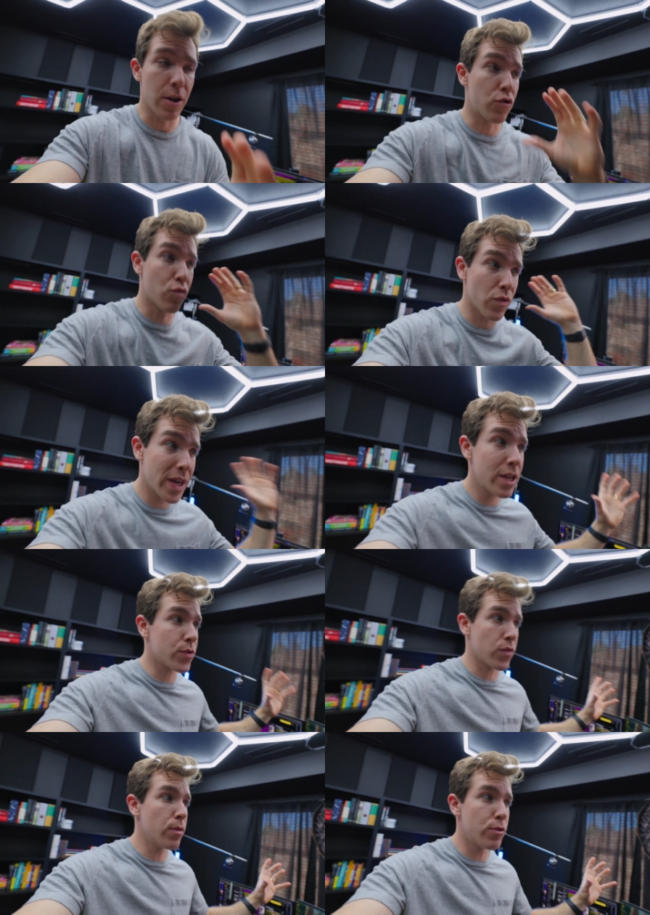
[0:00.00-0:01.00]
A great
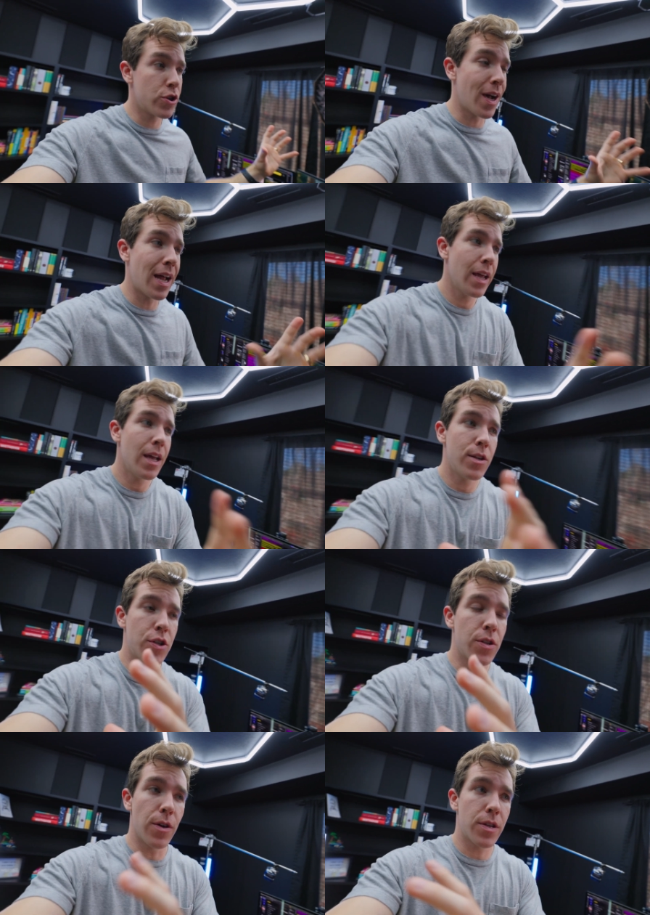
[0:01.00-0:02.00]
drone shot
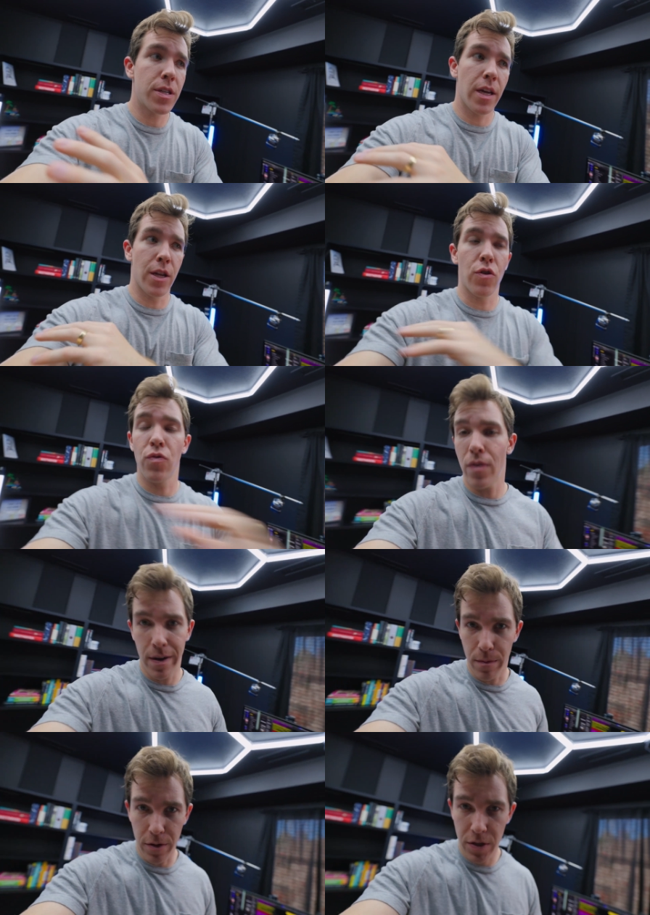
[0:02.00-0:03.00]
just looks
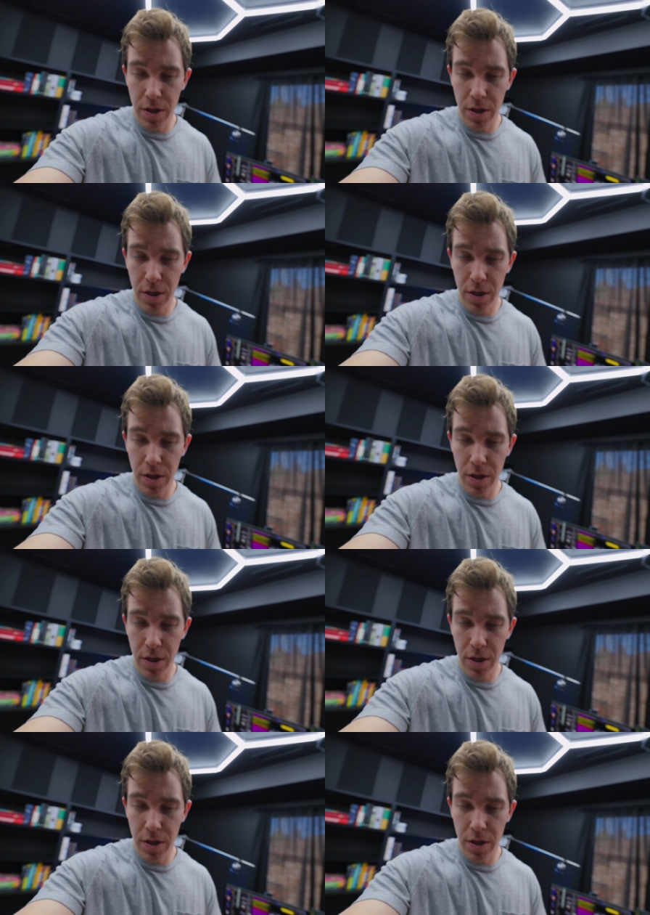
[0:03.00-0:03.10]
incredible.